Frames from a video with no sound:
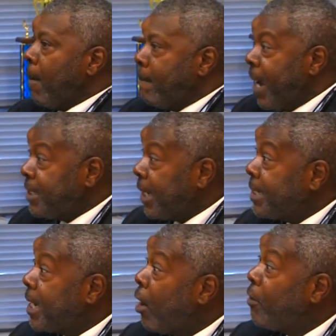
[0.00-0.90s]
basically
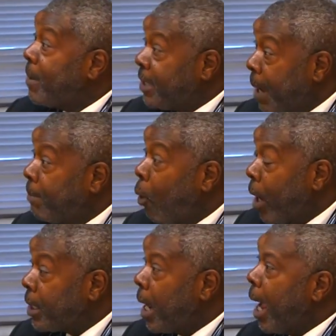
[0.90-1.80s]
tell them at that
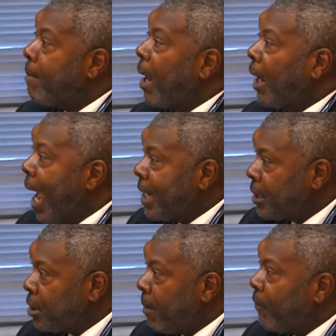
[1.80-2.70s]
point, my
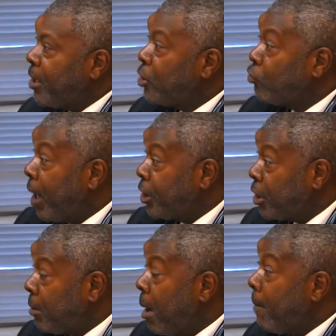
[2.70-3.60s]
license, my
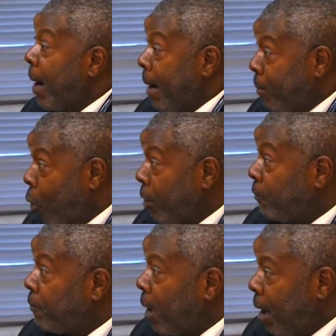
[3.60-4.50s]
registration, my
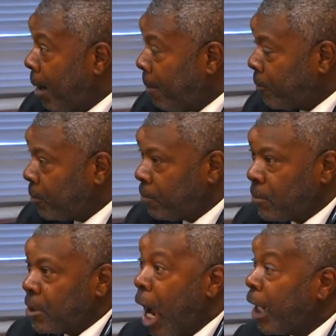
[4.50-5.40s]
important um,
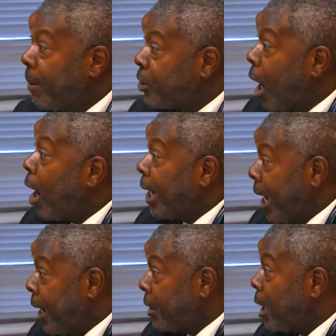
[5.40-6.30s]
documents are
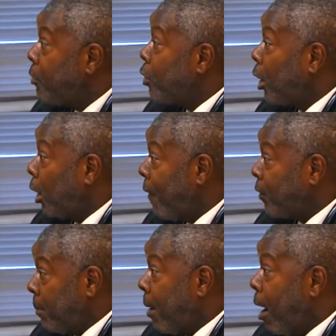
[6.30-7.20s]
in the
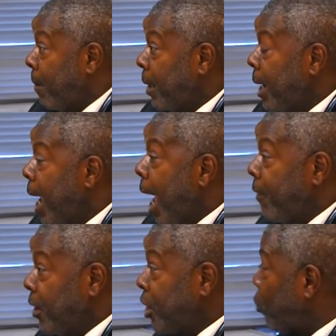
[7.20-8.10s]
glove compartment.
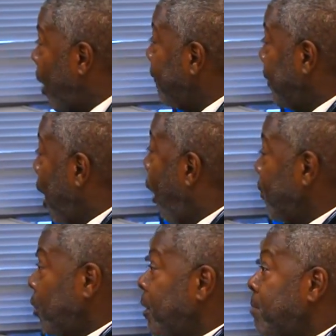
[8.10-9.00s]
And then just wait for the
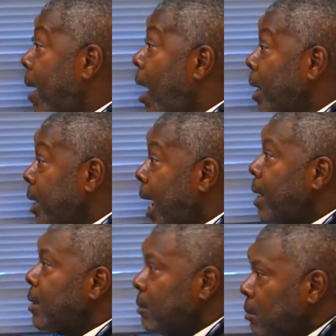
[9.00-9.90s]
officer to respond,
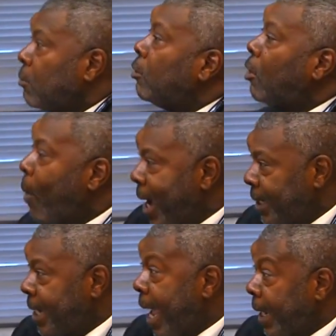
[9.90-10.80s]
go ahead
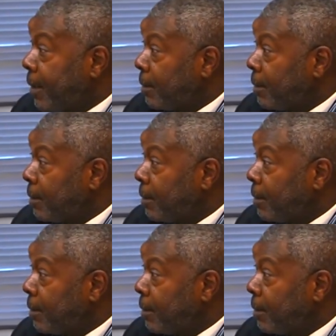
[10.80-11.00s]
and get it.